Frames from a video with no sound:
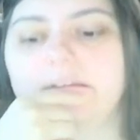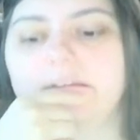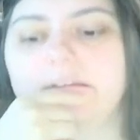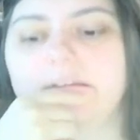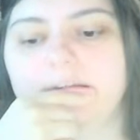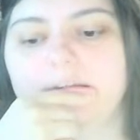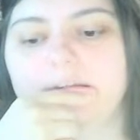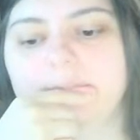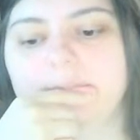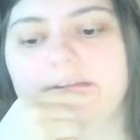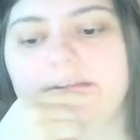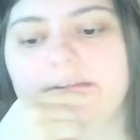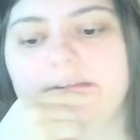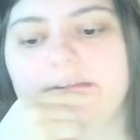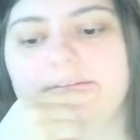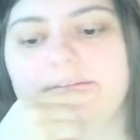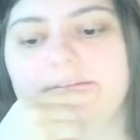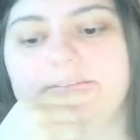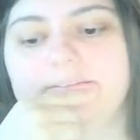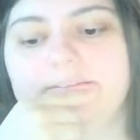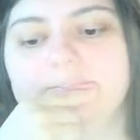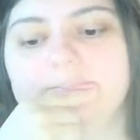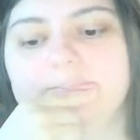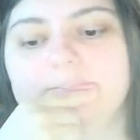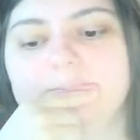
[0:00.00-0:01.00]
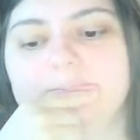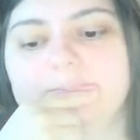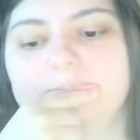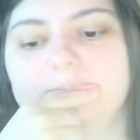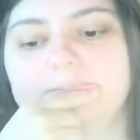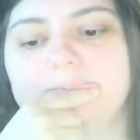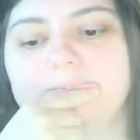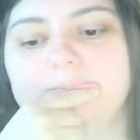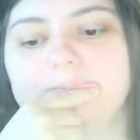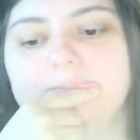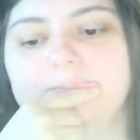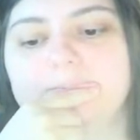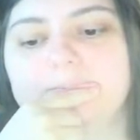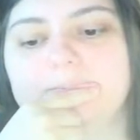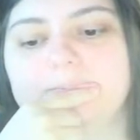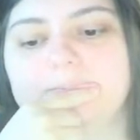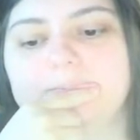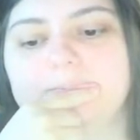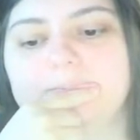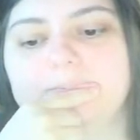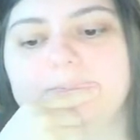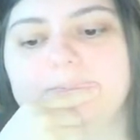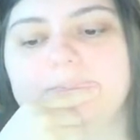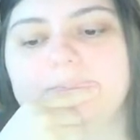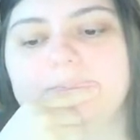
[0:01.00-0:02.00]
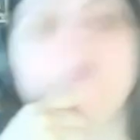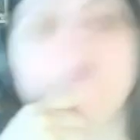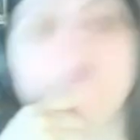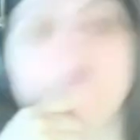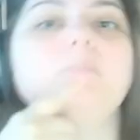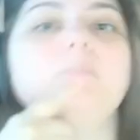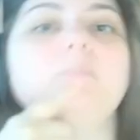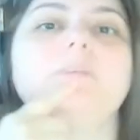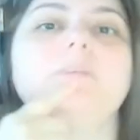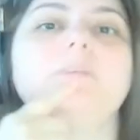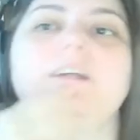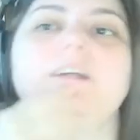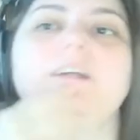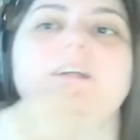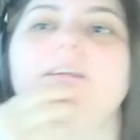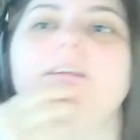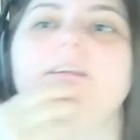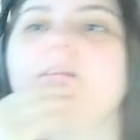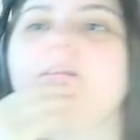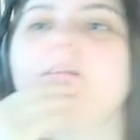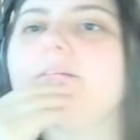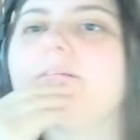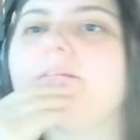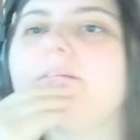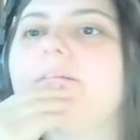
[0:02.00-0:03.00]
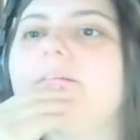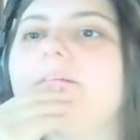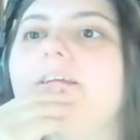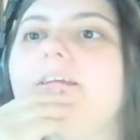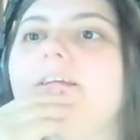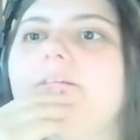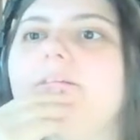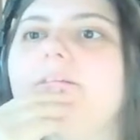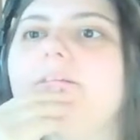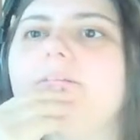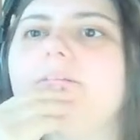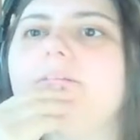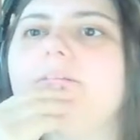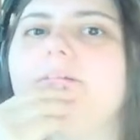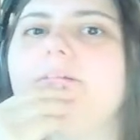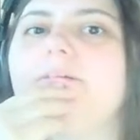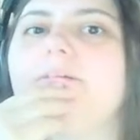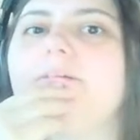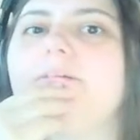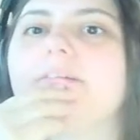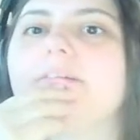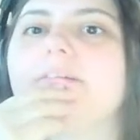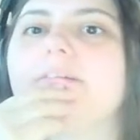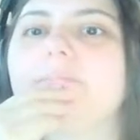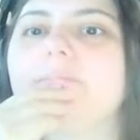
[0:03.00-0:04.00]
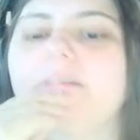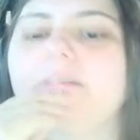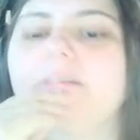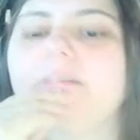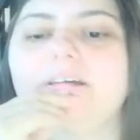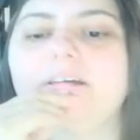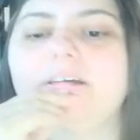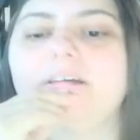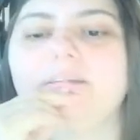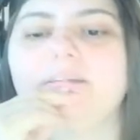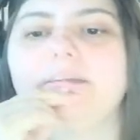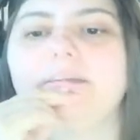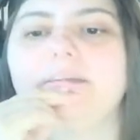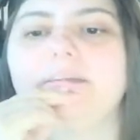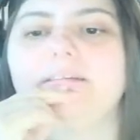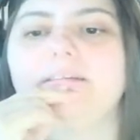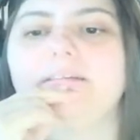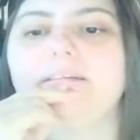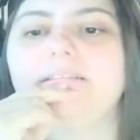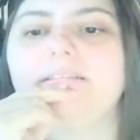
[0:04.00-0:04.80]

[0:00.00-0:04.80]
We loaded? Nope, we're not loaded. Well, what else can we talk about?